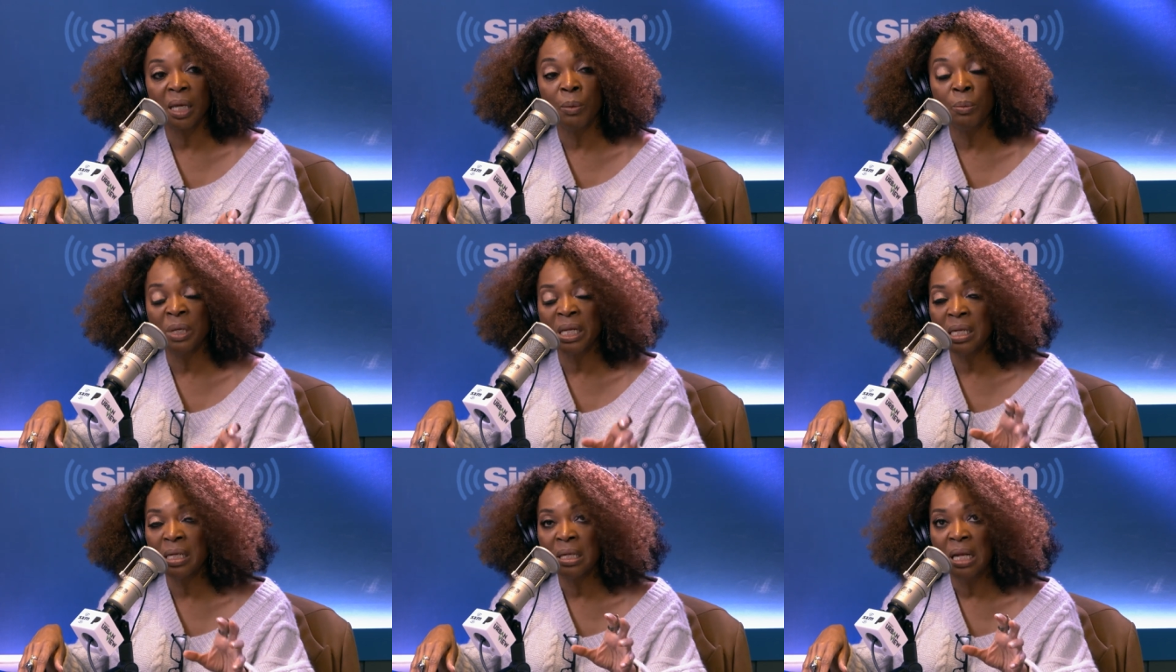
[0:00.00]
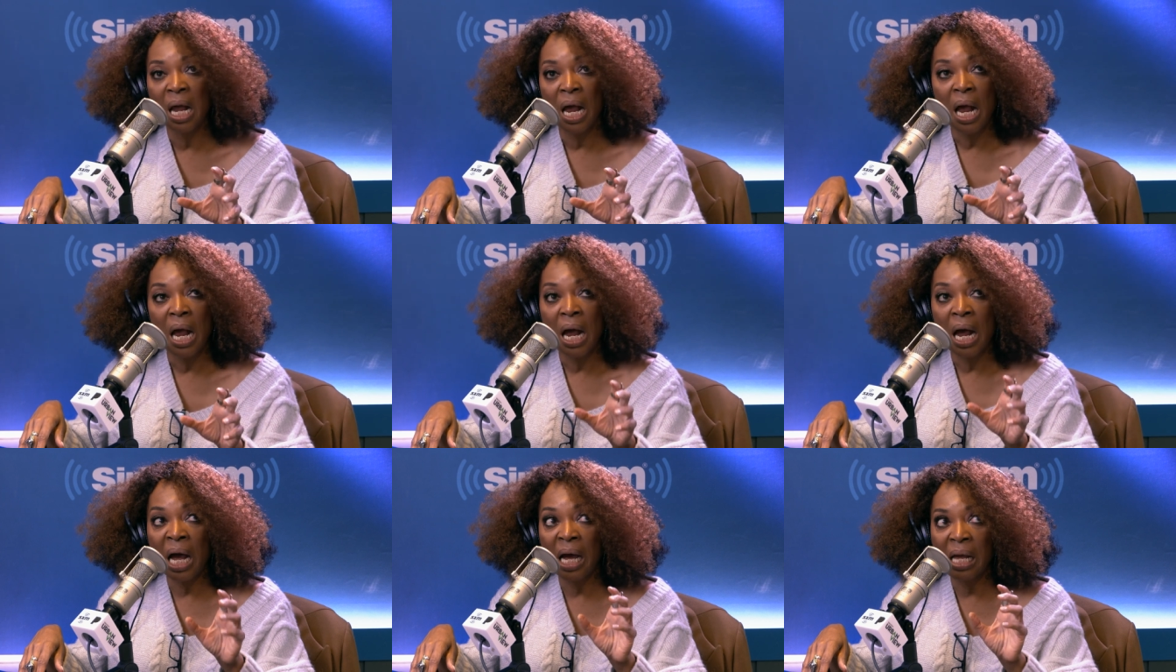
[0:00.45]
I mean,
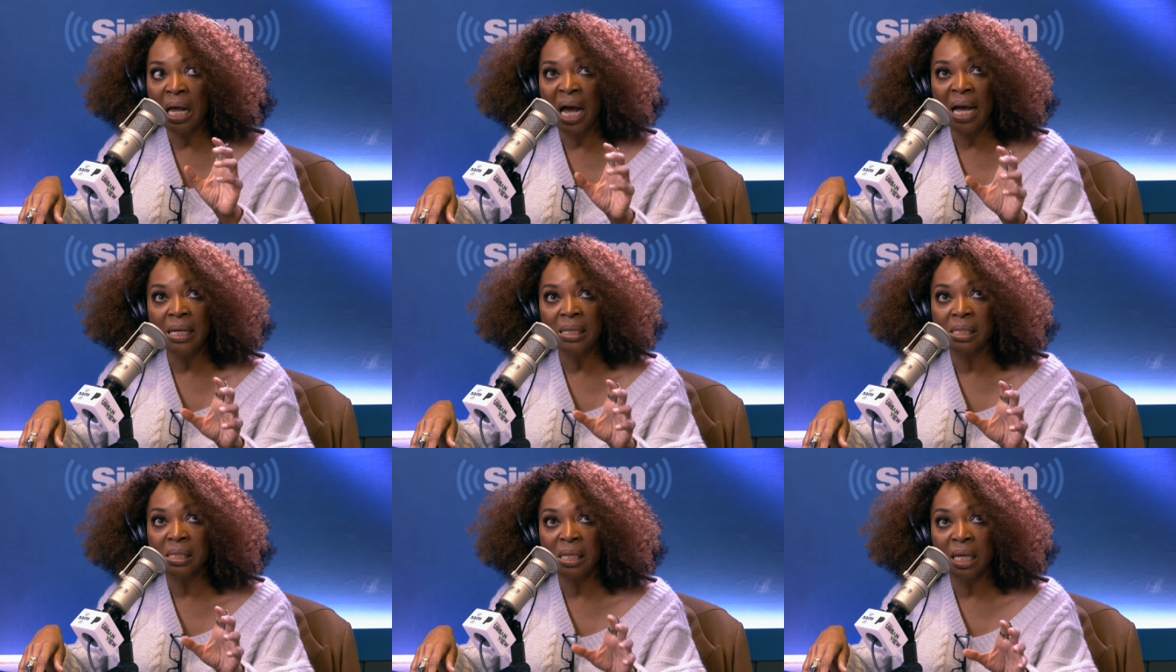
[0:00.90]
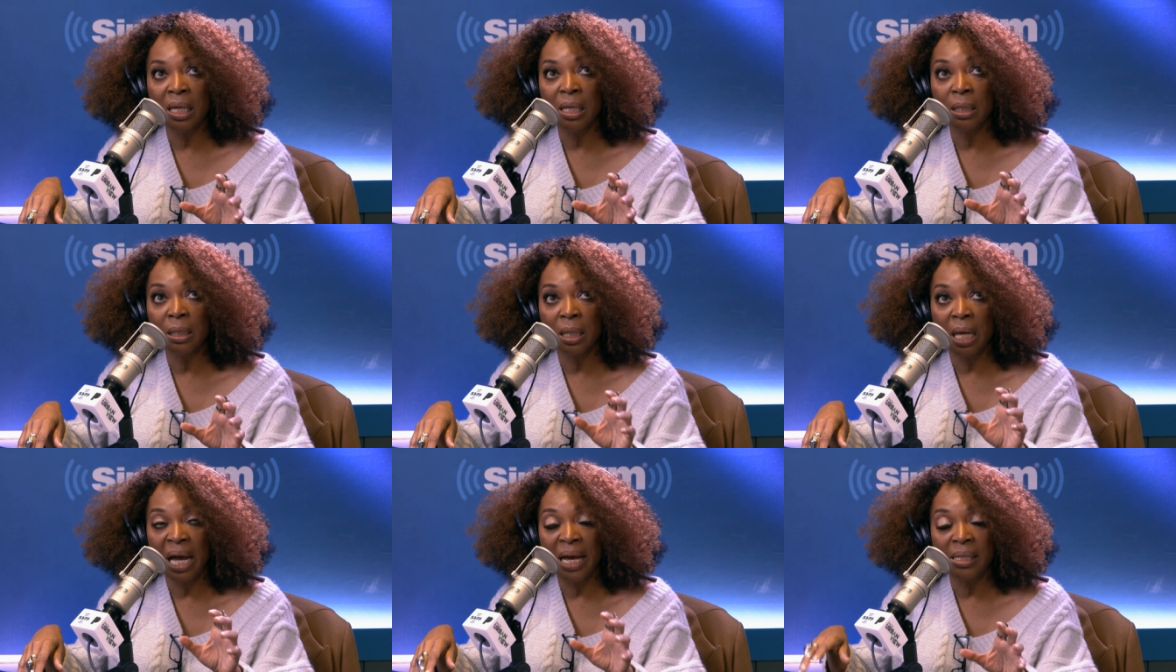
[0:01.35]
I
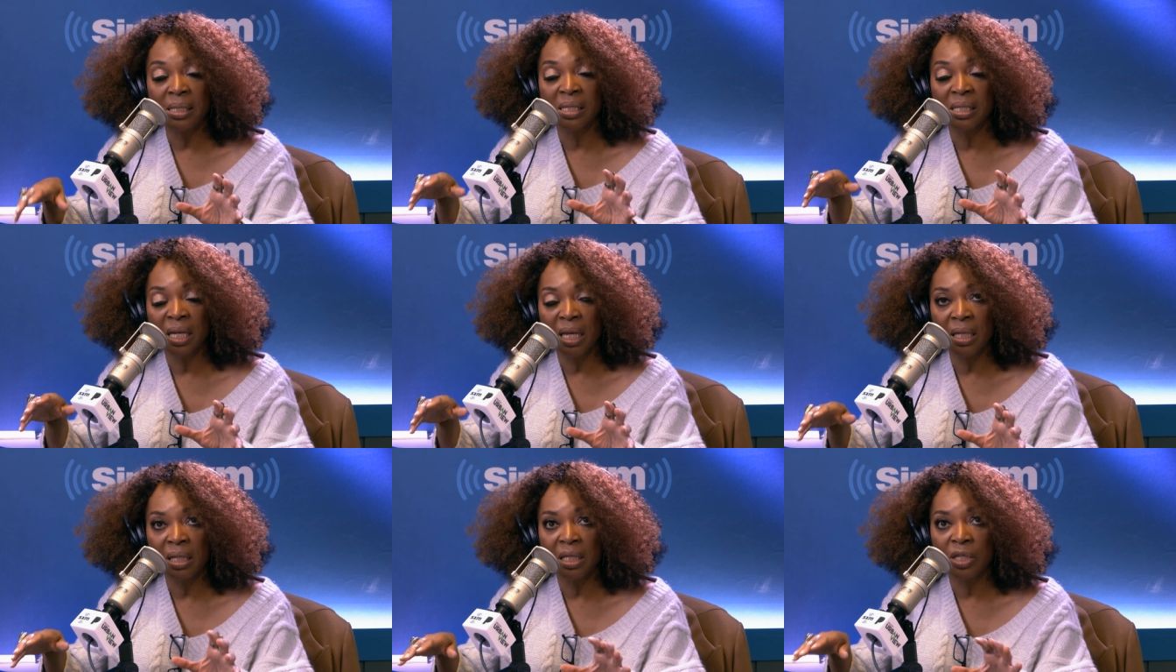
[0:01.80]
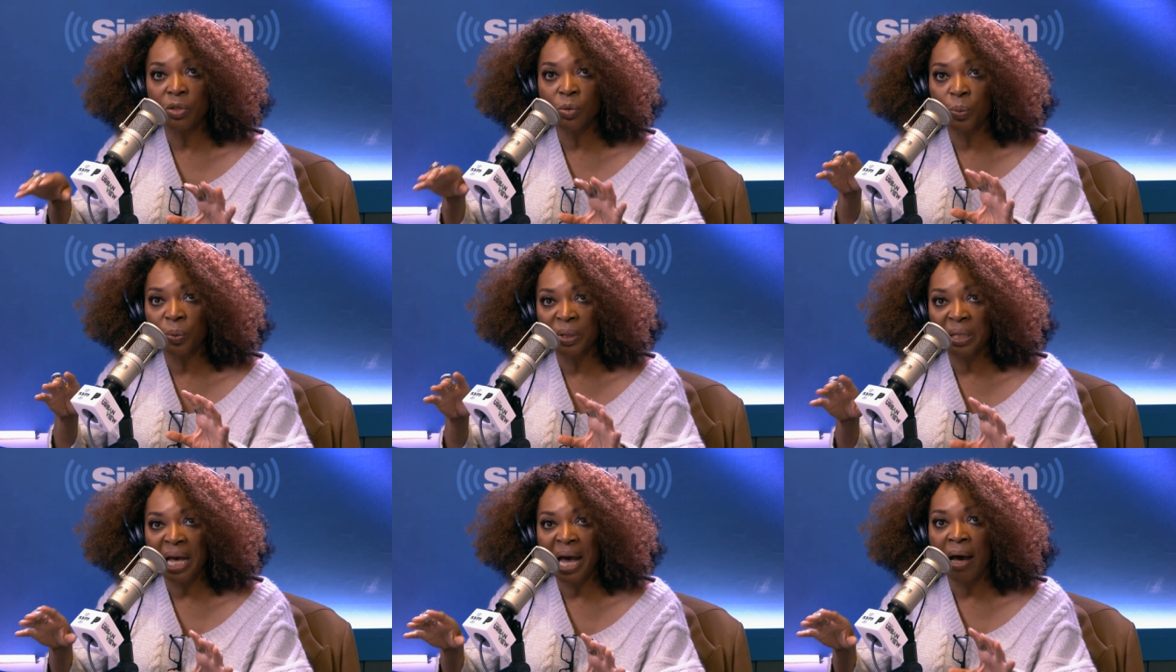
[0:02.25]
say this
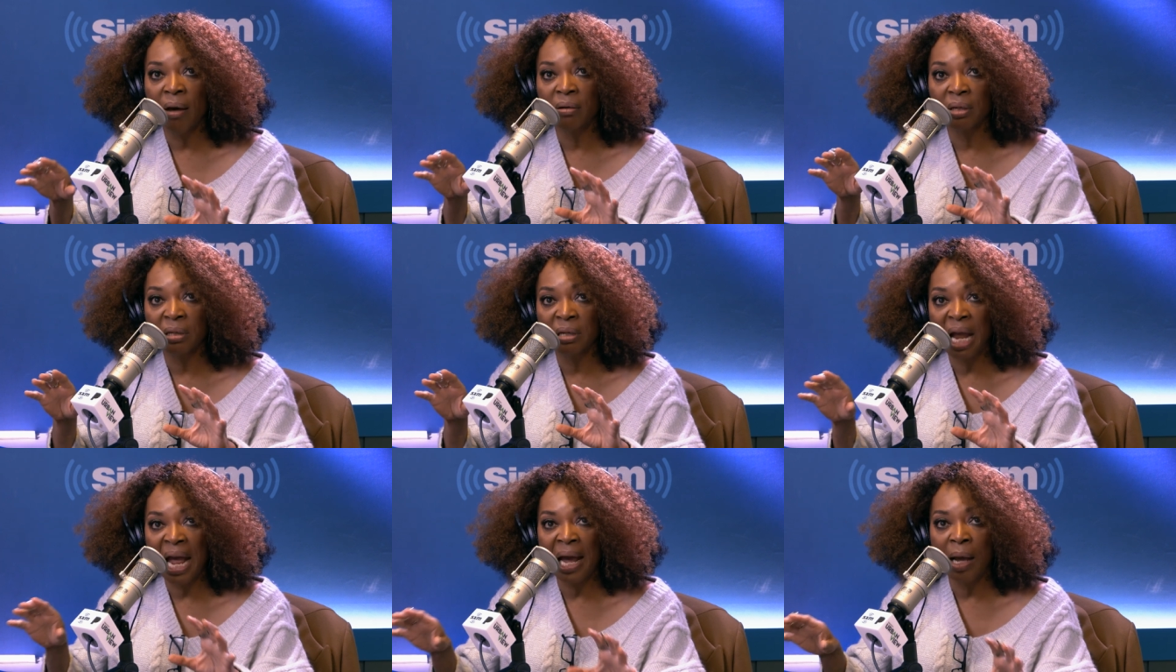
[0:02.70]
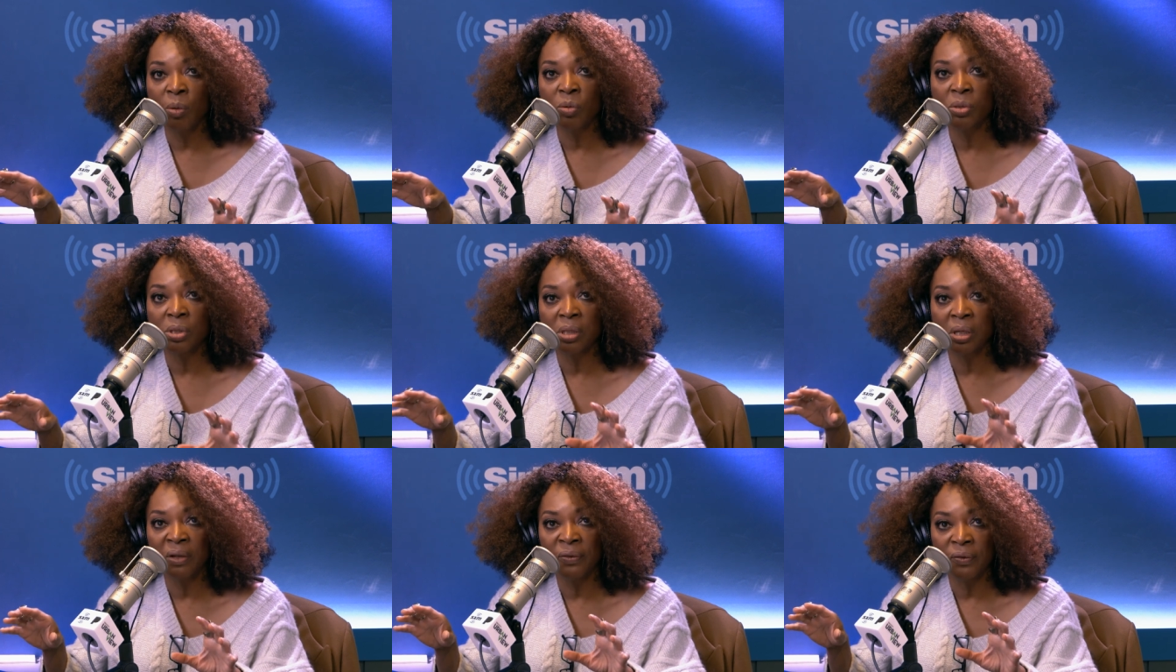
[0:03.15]
without an
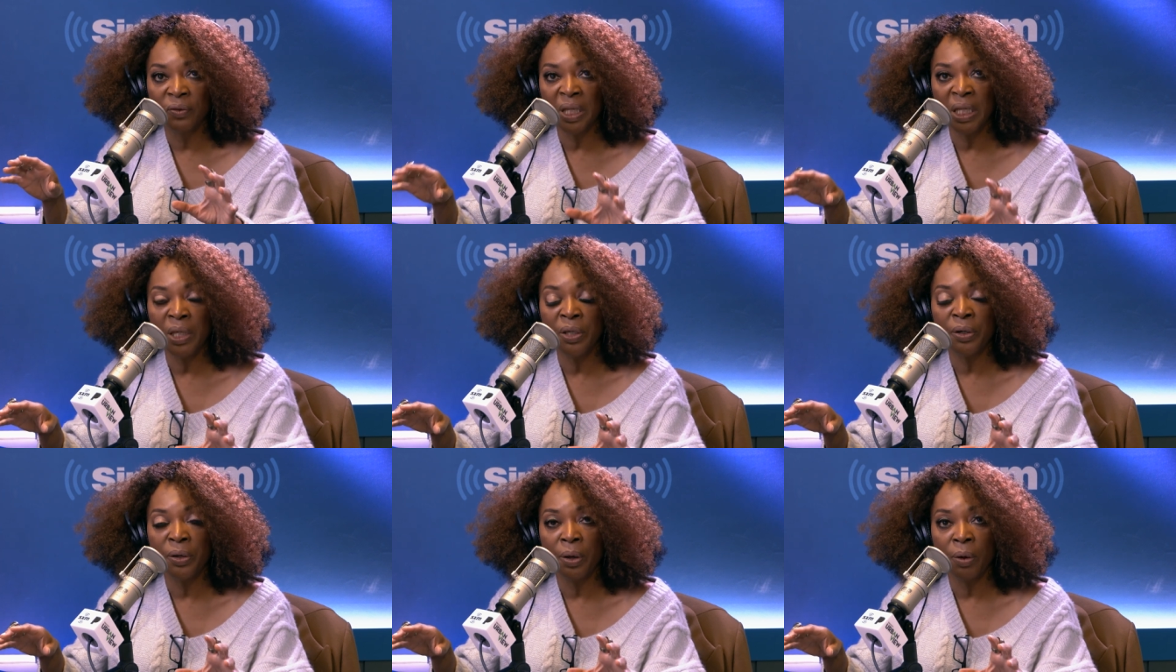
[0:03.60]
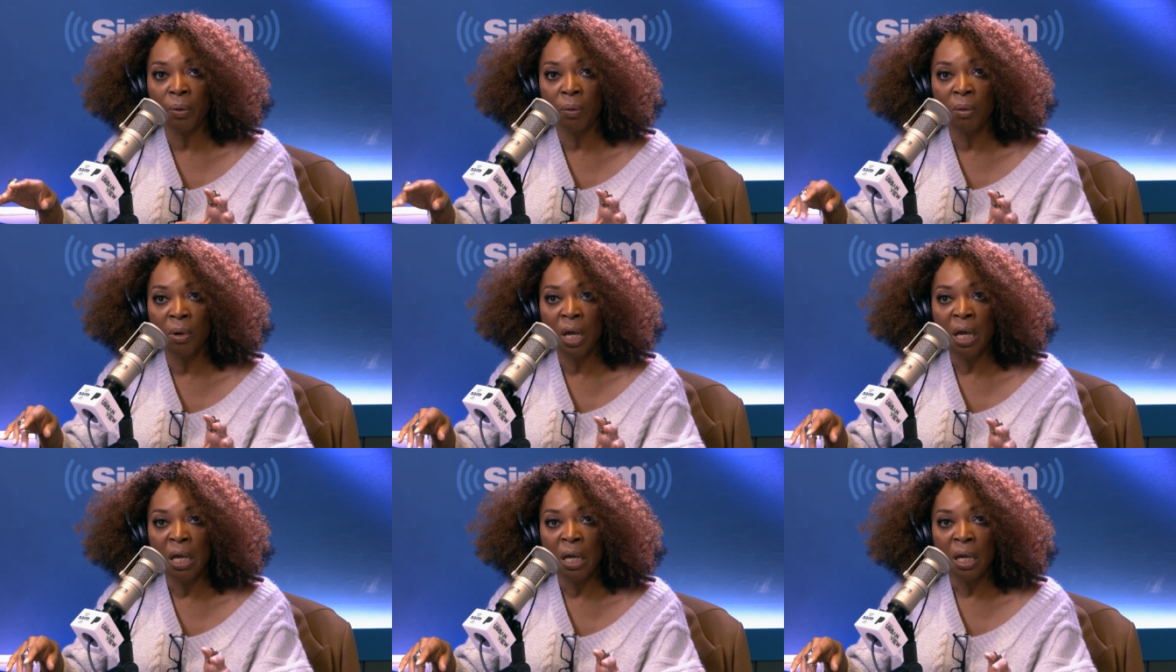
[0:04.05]
ounce of ego.
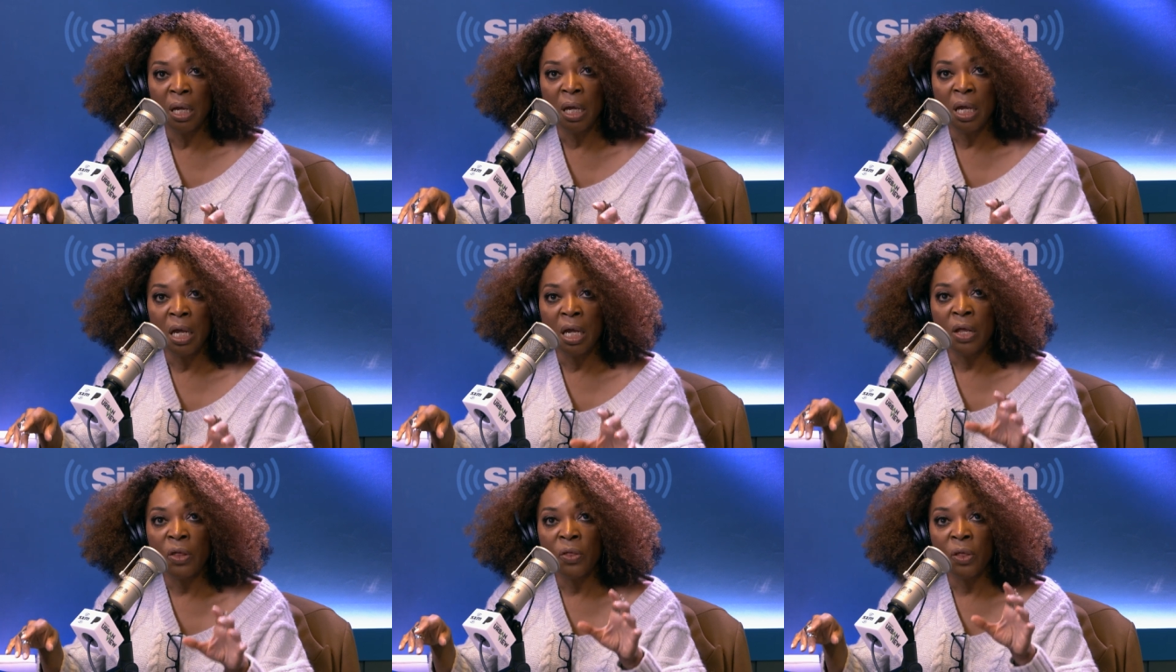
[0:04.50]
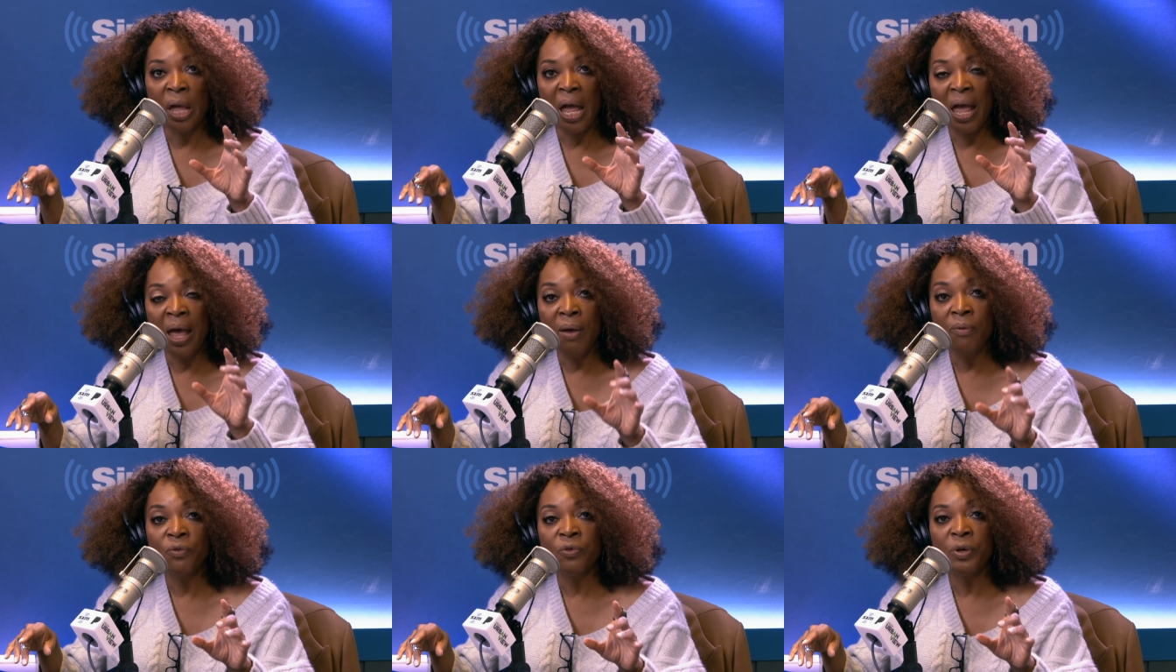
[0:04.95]

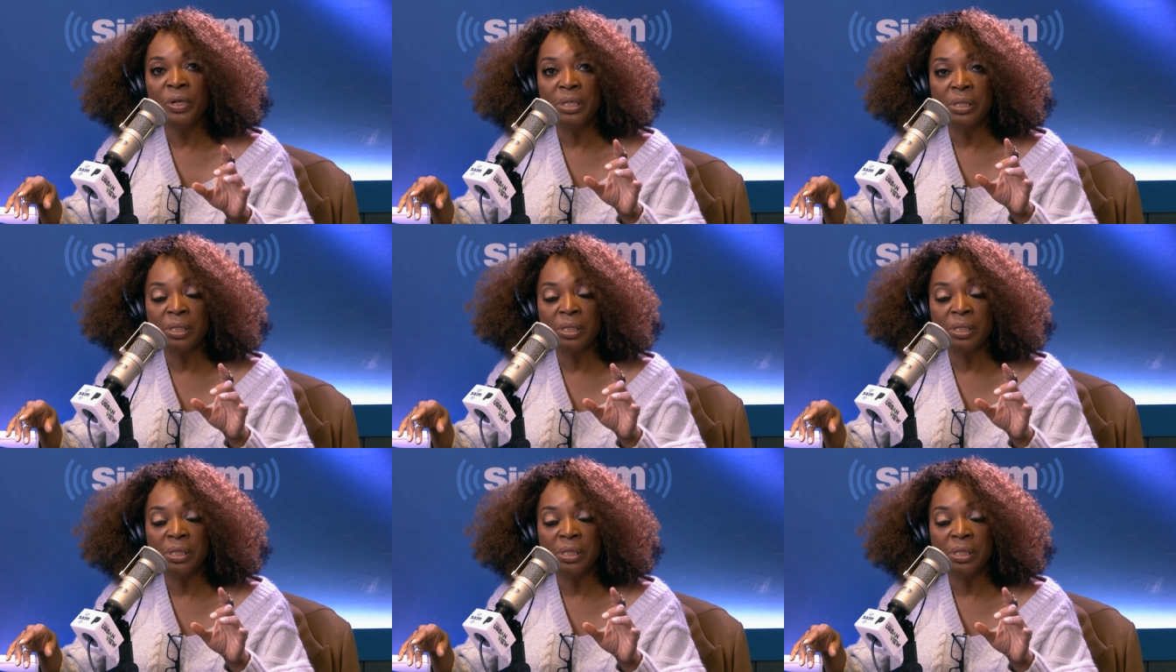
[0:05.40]
Every